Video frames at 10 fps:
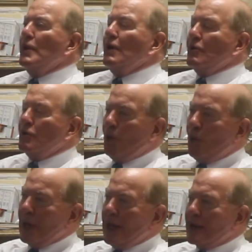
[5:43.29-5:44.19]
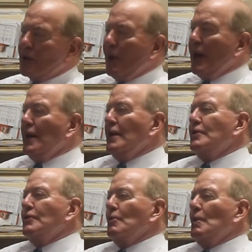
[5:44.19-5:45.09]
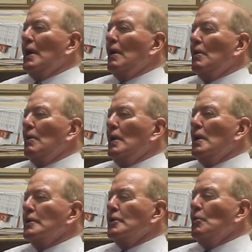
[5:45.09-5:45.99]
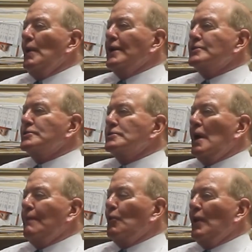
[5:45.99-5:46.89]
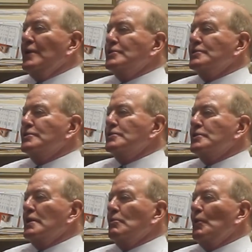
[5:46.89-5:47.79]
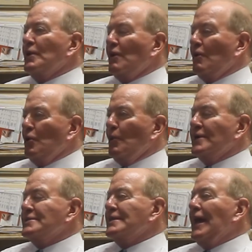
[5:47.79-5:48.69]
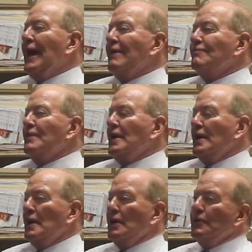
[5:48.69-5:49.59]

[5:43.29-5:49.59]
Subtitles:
They're totally integrated to our U.S. operations and with our U.S. staff. They